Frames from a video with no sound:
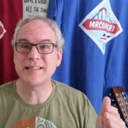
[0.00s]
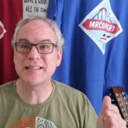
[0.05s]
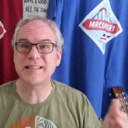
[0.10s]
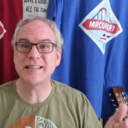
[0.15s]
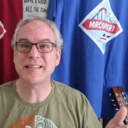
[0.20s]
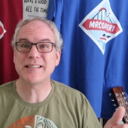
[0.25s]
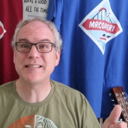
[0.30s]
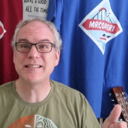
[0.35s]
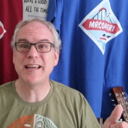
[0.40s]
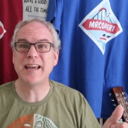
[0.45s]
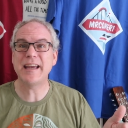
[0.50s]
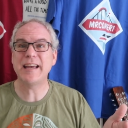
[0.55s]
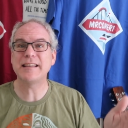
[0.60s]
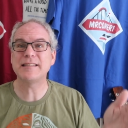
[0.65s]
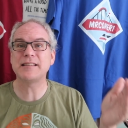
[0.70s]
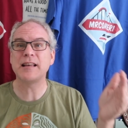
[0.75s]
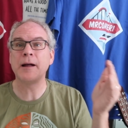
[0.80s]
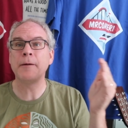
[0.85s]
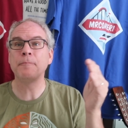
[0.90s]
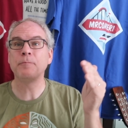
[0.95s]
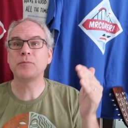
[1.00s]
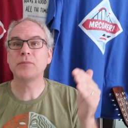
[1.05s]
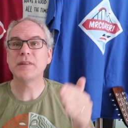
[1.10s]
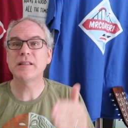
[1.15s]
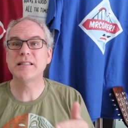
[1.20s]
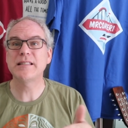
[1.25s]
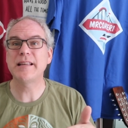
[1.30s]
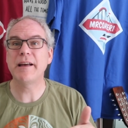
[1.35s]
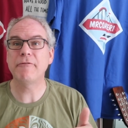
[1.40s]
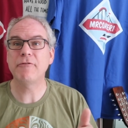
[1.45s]
6 days,
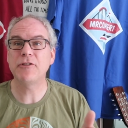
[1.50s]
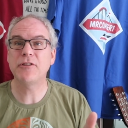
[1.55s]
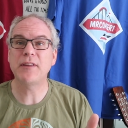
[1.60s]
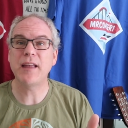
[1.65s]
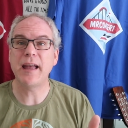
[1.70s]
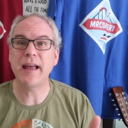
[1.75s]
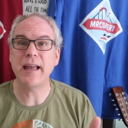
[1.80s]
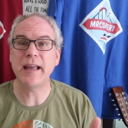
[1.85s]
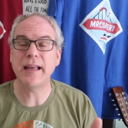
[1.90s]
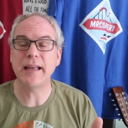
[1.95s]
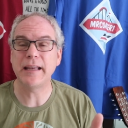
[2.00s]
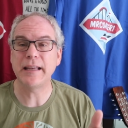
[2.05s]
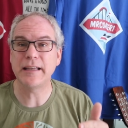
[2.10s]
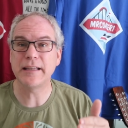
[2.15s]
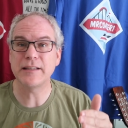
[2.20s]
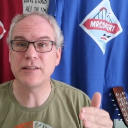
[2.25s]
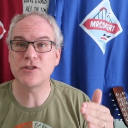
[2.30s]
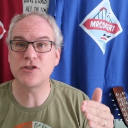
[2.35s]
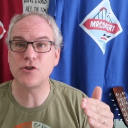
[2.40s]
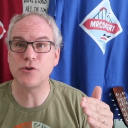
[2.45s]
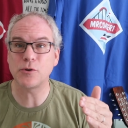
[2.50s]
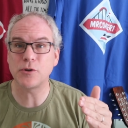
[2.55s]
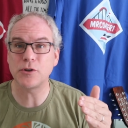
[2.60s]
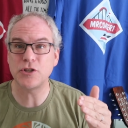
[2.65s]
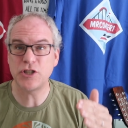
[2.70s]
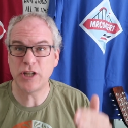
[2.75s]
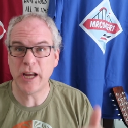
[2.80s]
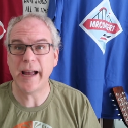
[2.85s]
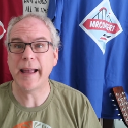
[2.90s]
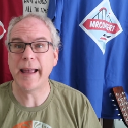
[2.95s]
7th day is your
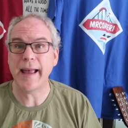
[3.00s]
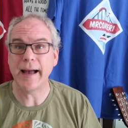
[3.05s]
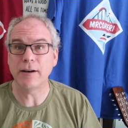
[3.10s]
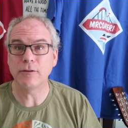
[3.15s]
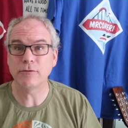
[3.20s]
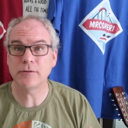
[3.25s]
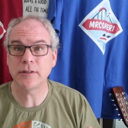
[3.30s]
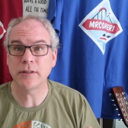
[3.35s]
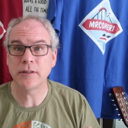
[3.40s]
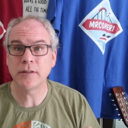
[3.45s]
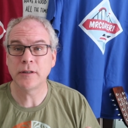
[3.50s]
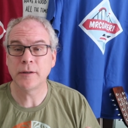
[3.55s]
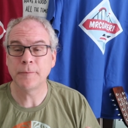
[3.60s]
checkout.